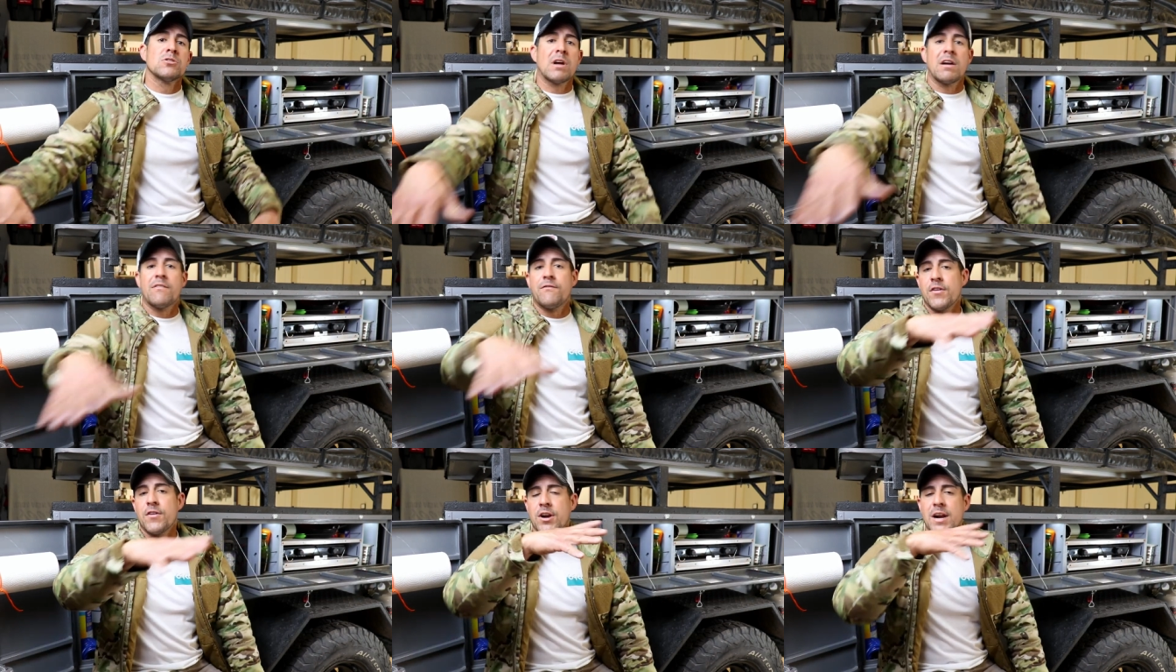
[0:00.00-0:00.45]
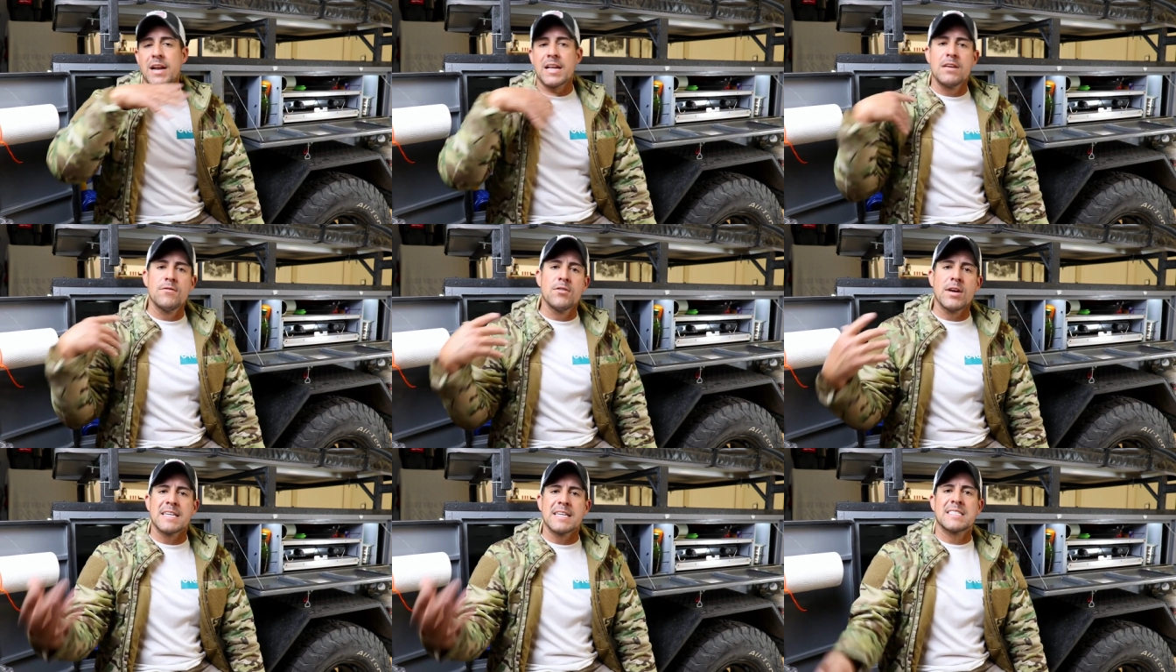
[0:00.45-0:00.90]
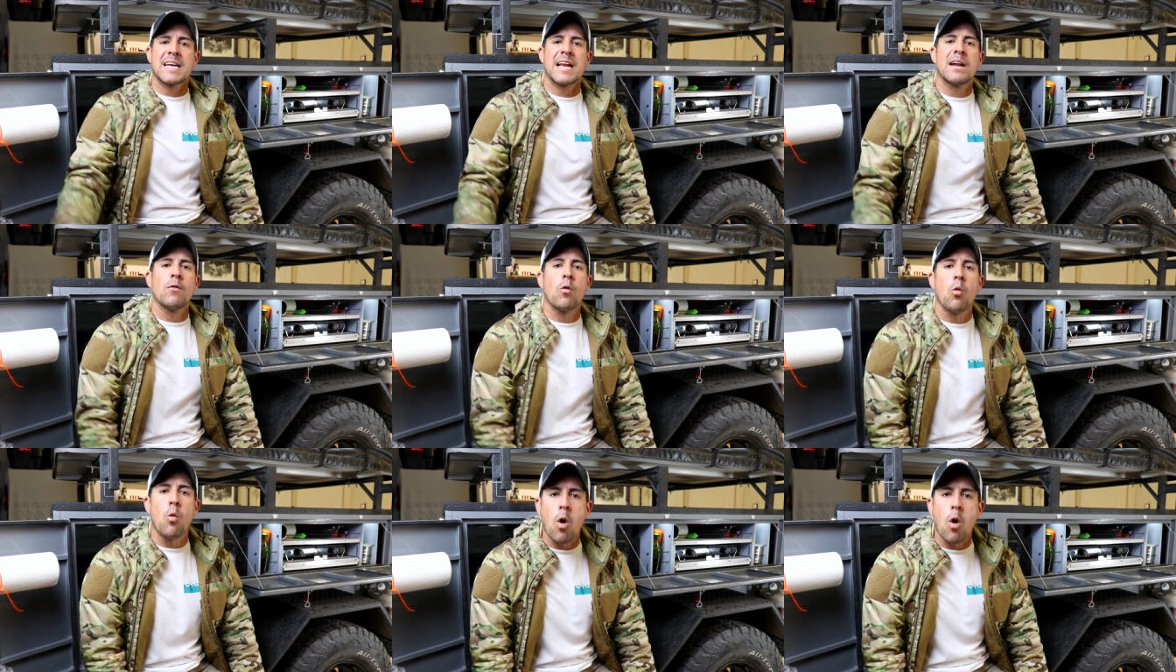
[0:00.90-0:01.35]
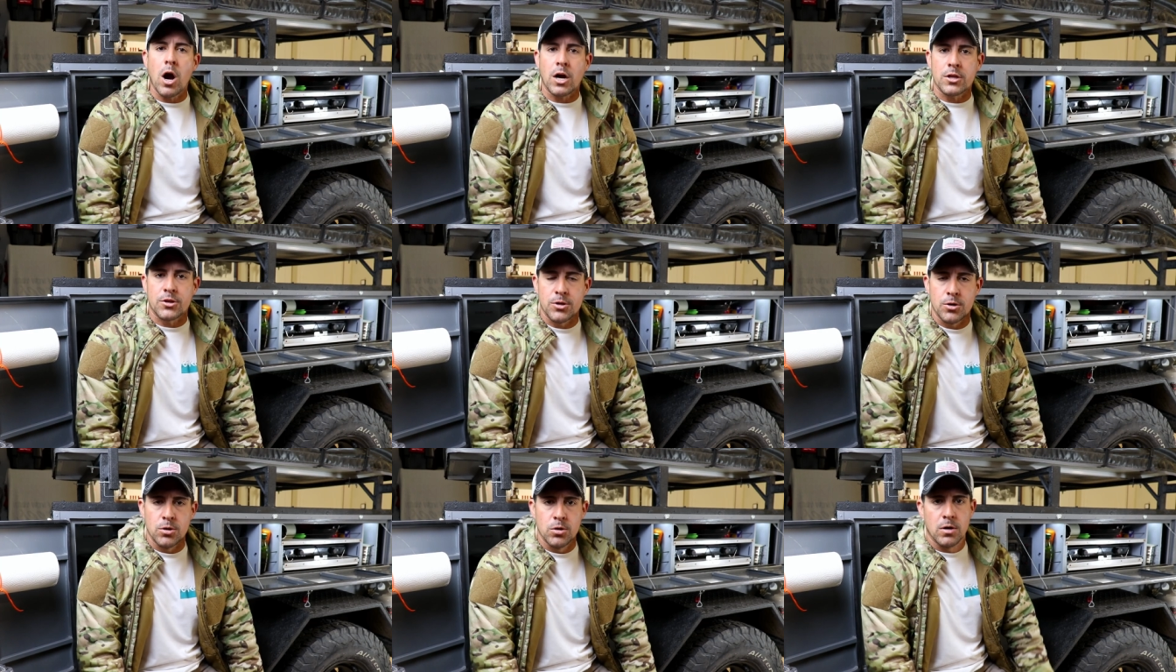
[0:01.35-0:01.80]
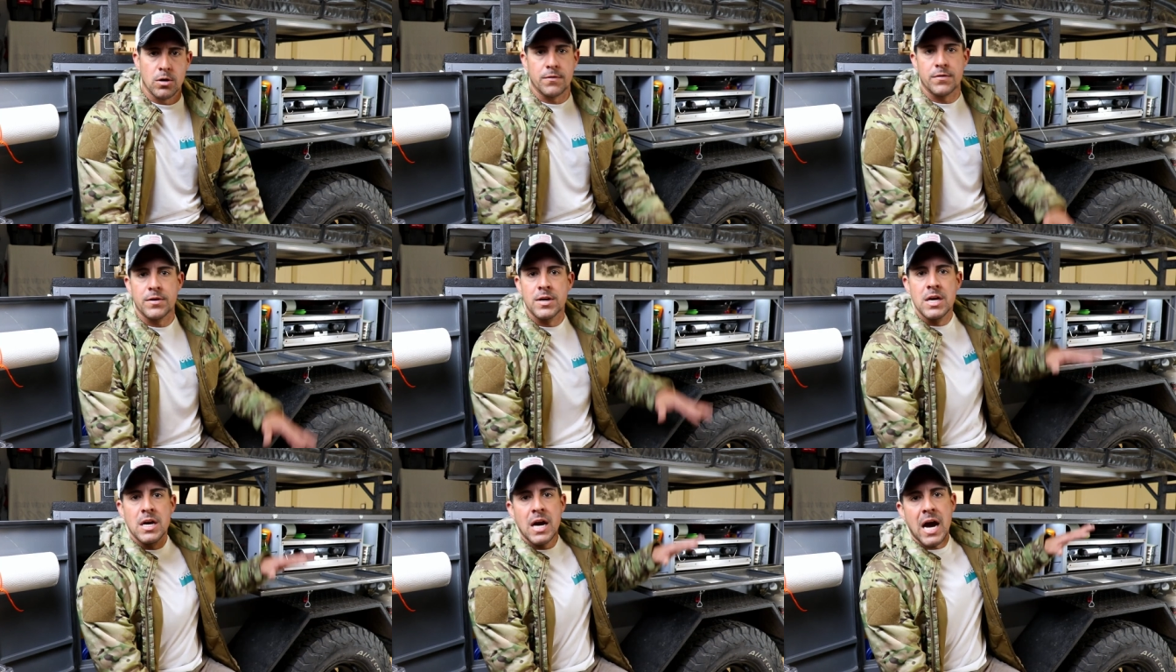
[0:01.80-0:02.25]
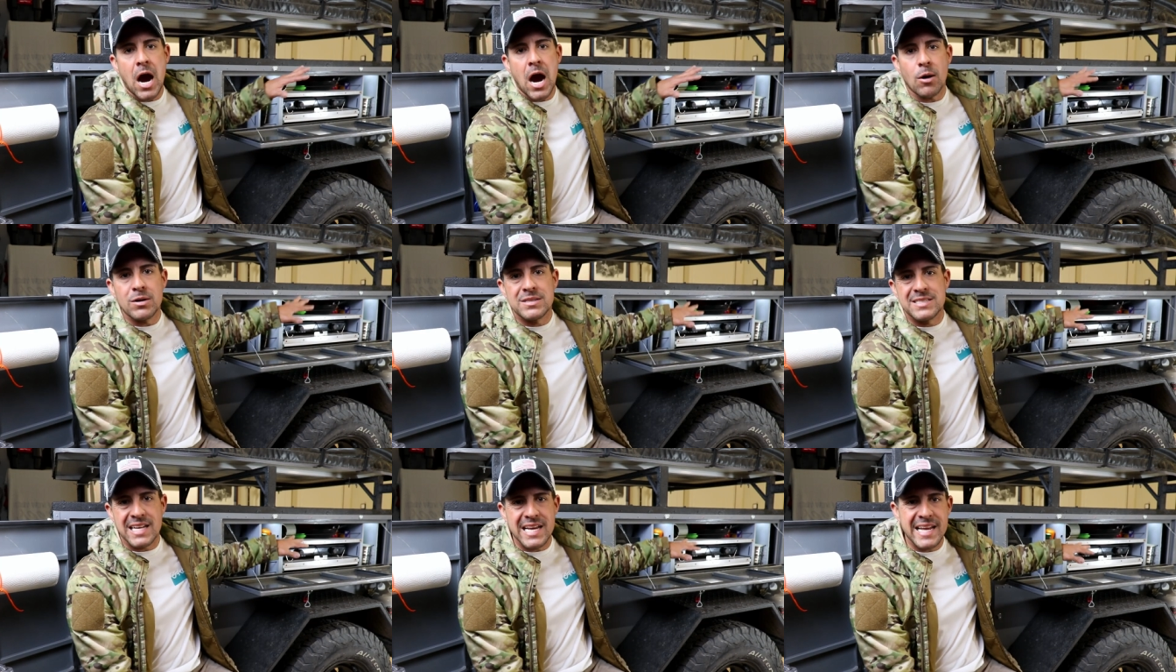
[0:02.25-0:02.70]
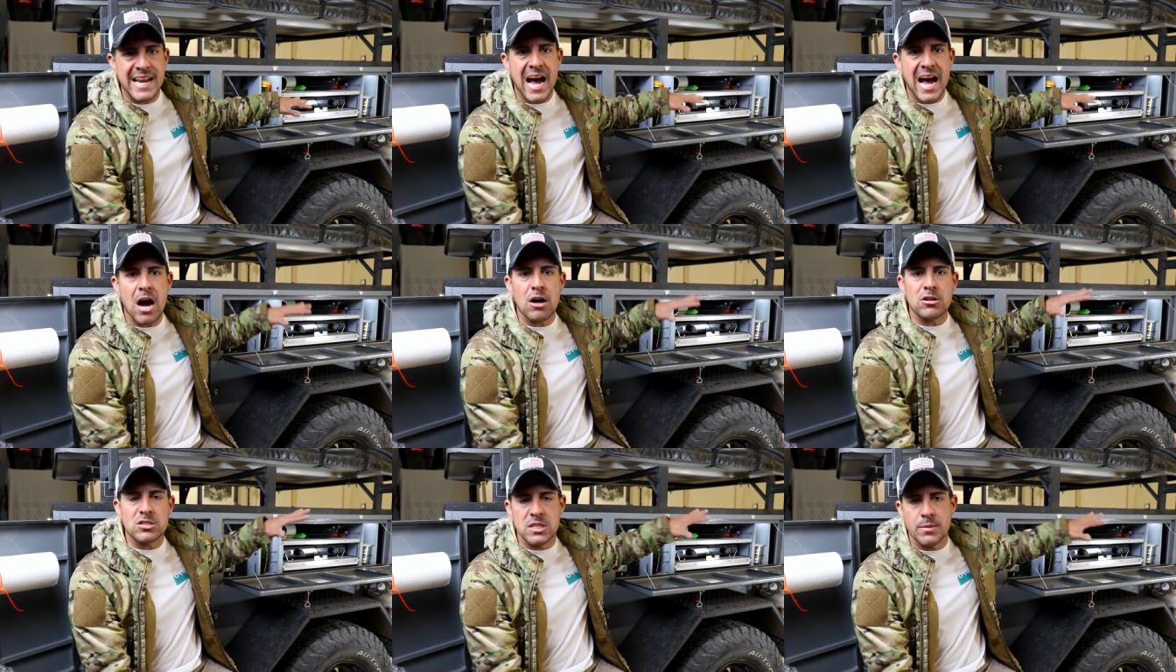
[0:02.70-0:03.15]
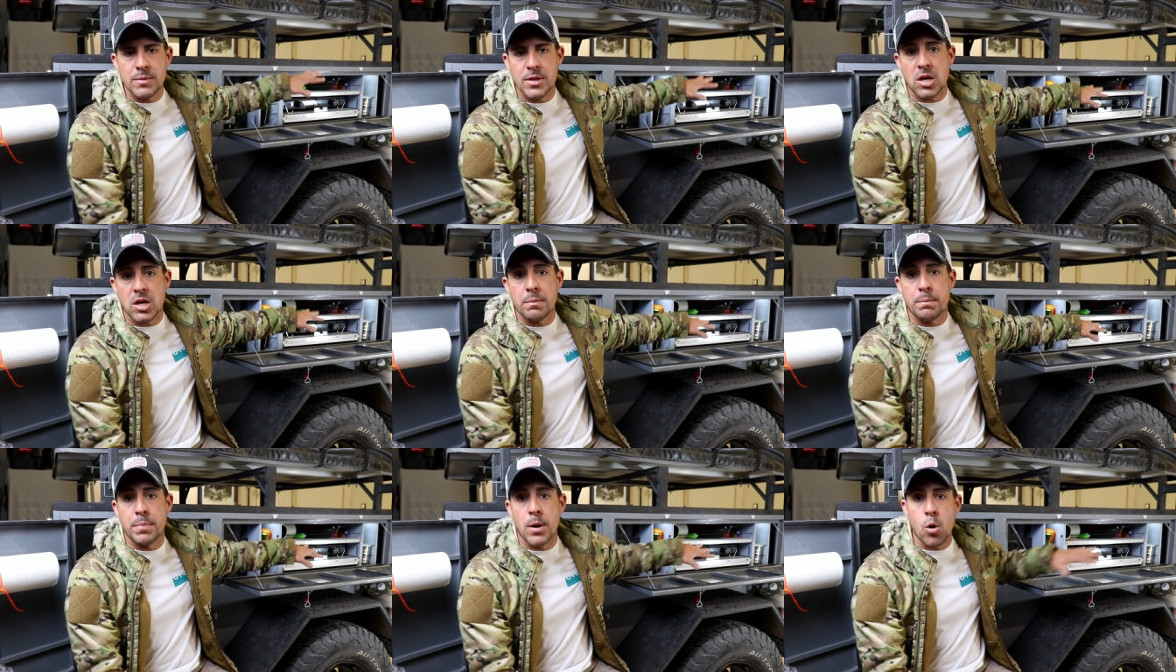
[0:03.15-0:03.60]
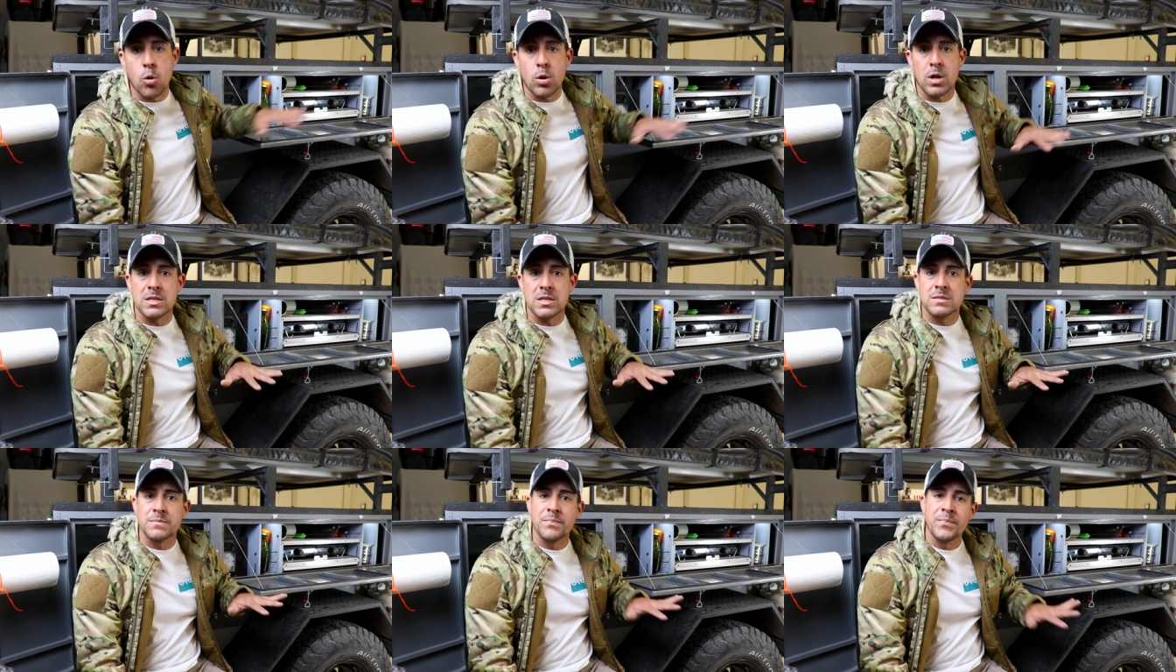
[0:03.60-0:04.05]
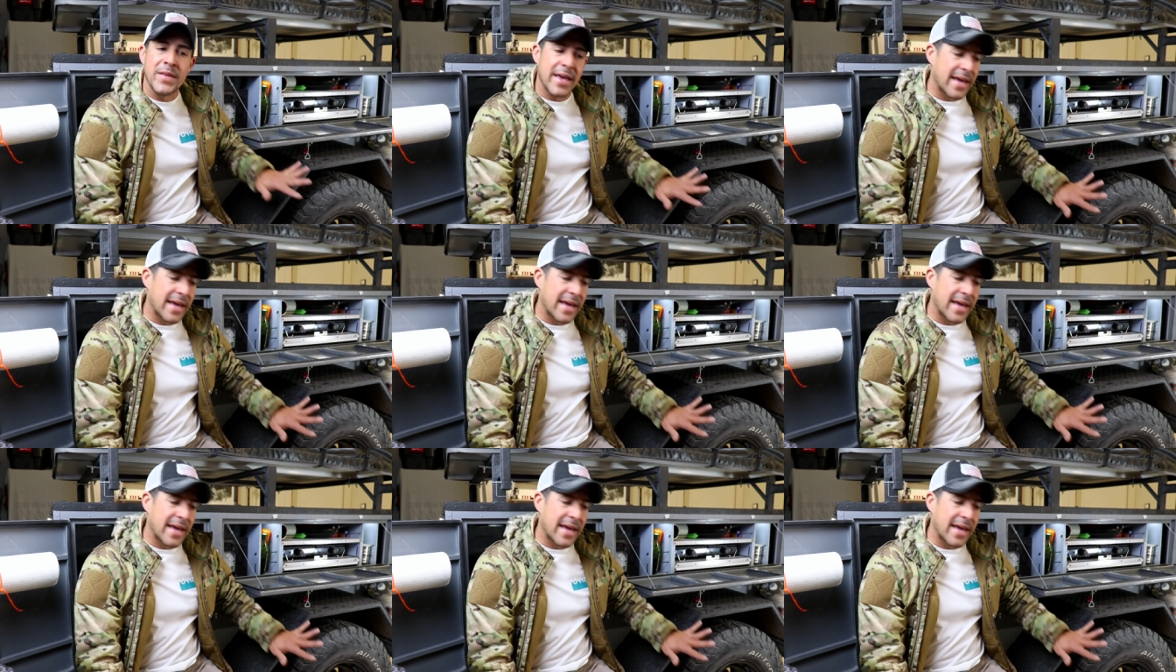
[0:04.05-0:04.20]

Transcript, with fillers: So I figured I'd give you guys kind of a walkthrough of how it's laid out, some of the components,